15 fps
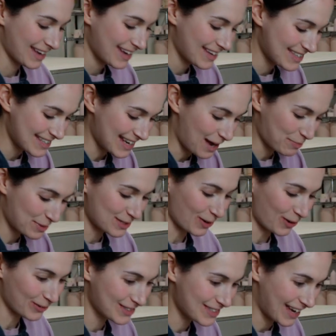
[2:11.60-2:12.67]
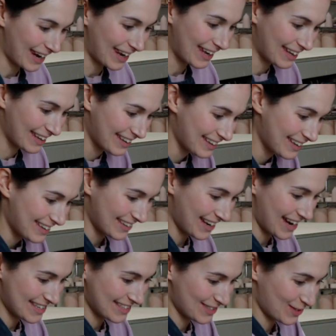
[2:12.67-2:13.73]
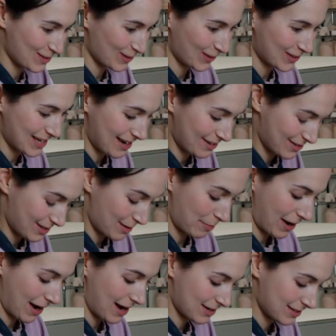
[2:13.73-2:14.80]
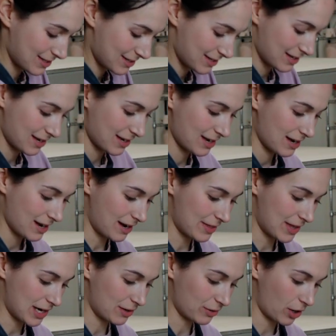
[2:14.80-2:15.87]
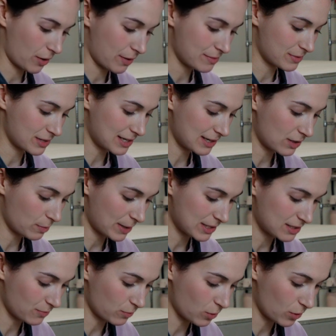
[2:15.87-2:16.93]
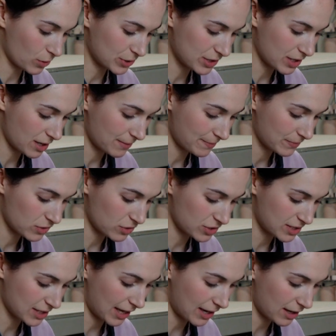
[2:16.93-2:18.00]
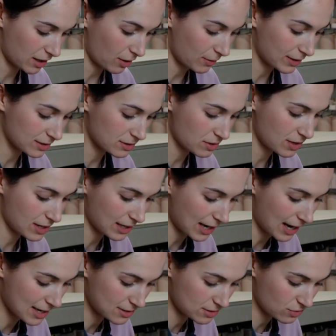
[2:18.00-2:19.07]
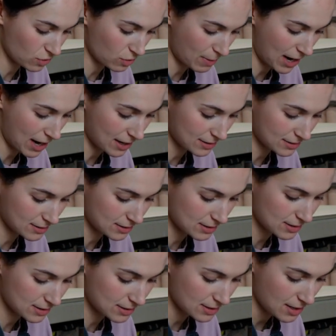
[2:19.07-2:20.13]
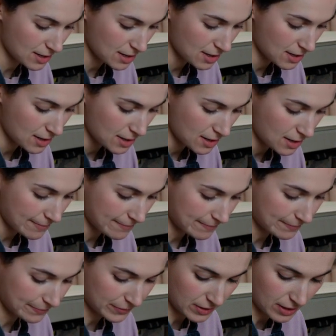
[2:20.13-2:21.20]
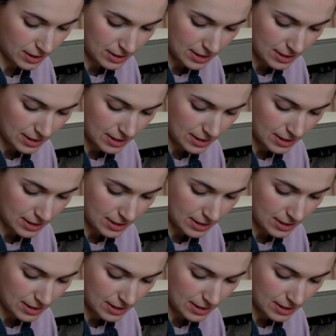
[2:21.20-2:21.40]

Slap it on to get it nice and stuck down to the bat, and then I'll go in with a little bit of water just to get it going so it glides through my hands. And